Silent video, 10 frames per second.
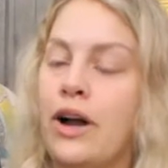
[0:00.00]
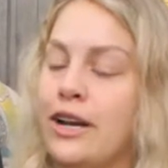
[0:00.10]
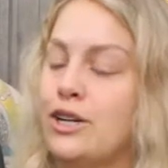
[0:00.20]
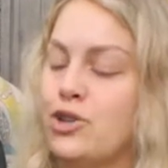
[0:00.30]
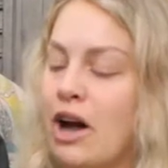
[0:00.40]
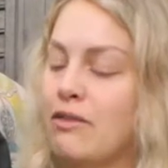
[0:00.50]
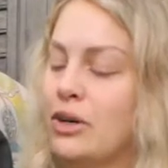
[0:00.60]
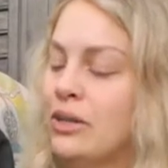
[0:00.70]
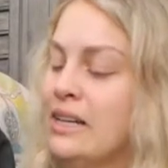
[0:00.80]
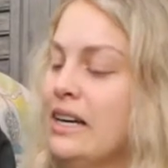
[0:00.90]
wanting to
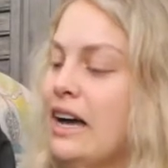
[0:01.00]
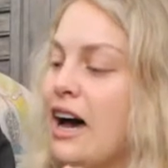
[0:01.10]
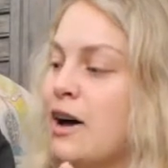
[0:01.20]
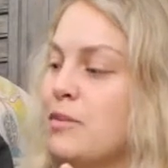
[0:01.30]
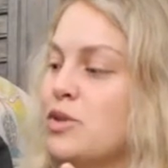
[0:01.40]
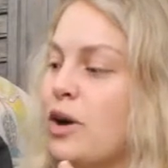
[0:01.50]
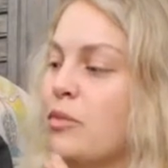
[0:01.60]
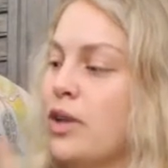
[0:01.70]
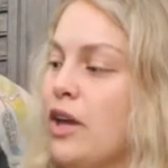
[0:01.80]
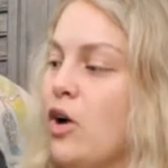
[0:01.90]
travel. Um, so I'm
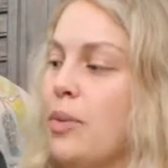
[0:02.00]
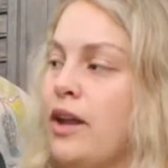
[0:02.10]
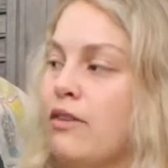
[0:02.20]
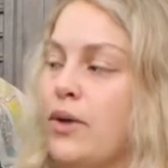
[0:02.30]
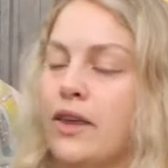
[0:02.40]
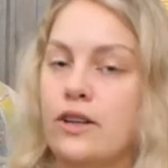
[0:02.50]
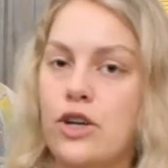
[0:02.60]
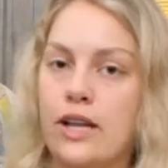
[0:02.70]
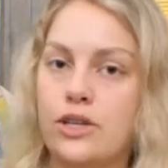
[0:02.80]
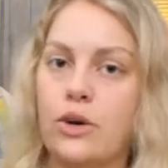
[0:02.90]
really hoping if we get the
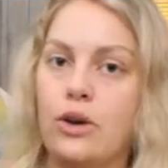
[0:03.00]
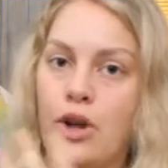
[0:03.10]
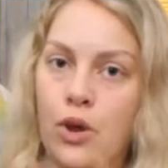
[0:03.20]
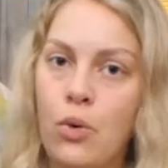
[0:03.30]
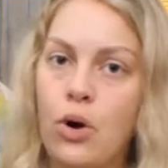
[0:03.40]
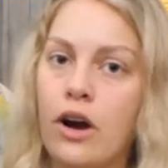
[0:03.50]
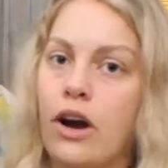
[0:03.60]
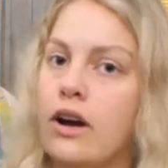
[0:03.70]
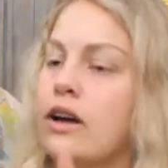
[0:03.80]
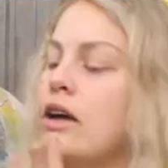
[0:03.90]
chance to go to New
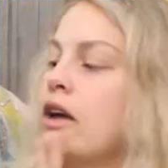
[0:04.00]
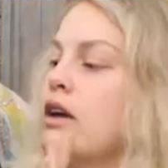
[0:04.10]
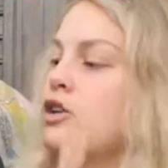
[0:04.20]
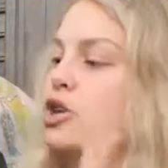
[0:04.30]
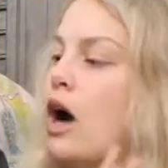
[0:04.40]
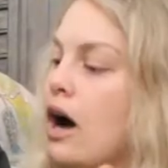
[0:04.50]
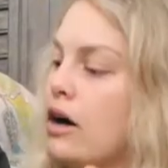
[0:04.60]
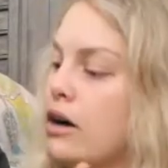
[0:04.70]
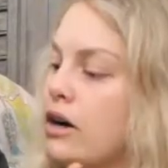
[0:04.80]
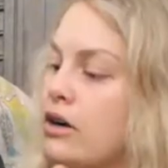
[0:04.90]
York,
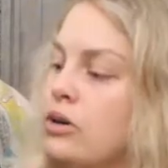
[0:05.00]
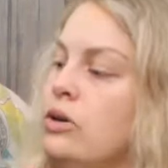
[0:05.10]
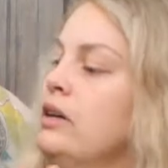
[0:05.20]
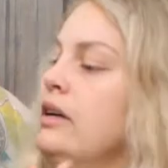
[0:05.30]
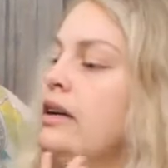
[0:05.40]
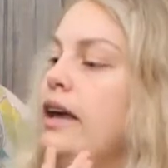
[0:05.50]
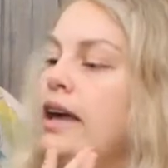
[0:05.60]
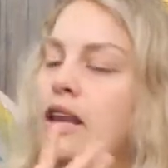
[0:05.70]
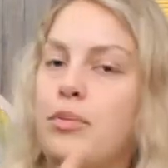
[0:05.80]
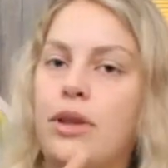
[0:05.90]
Chicago,
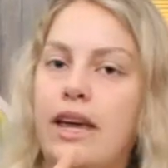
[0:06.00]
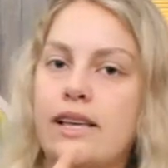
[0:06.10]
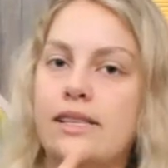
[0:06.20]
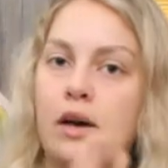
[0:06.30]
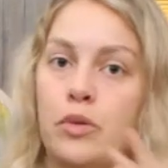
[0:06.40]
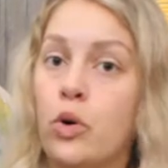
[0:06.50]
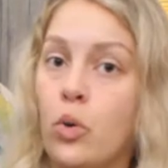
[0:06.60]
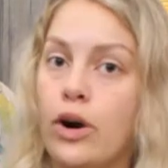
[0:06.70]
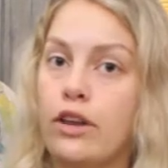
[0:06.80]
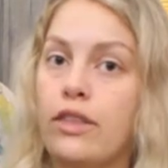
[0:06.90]
any place up
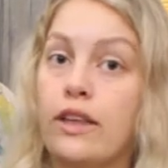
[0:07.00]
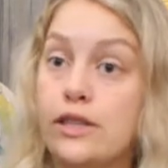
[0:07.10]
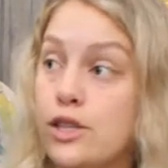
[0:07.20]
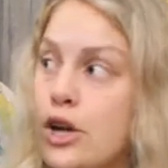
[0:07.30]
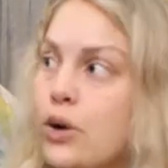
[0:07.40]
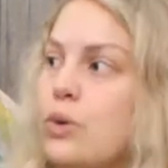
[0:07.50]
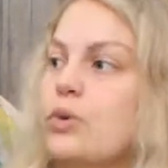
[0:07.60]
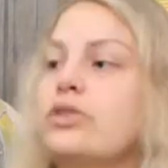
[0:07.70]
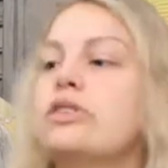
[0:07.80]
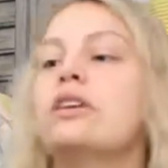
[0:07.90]
north that
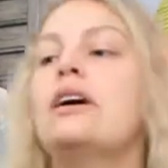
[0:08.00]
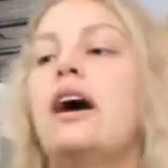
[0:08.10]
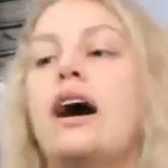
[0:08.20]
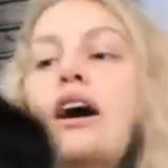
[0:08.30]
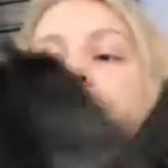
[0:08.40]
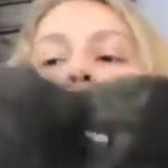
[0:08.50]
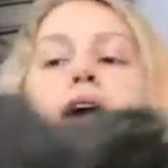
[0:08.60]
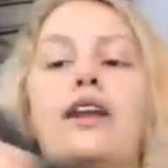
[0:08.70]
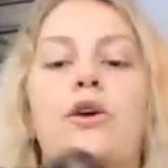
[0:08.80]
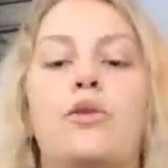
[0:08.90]
snows. Um,
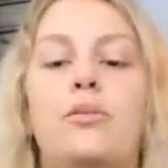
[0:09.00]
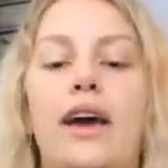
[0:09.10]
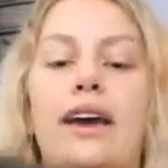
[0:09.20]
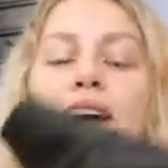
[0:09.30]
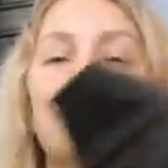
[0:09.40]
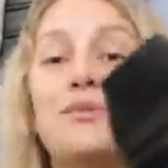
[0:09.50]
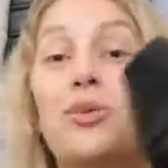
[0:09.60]
I know my cousin